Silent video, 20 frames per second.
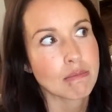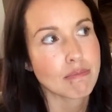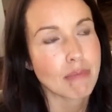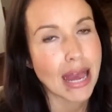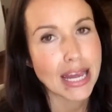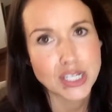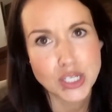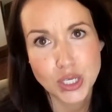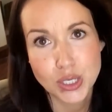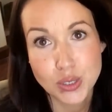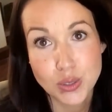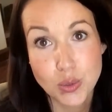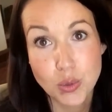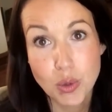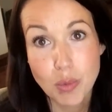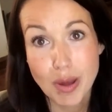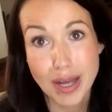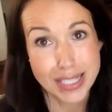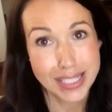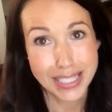Magic
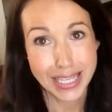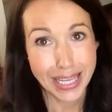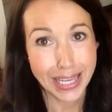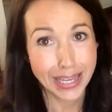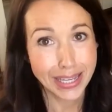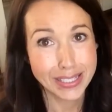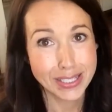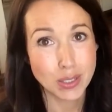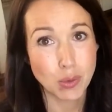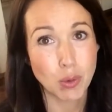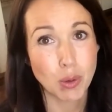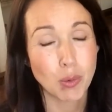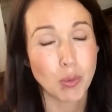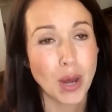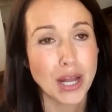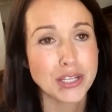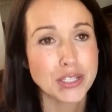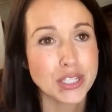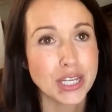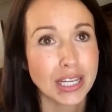School Bus kick. So we're
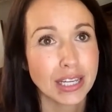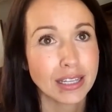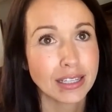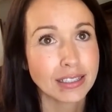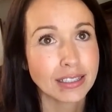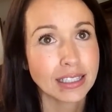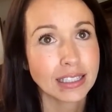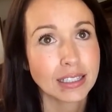watching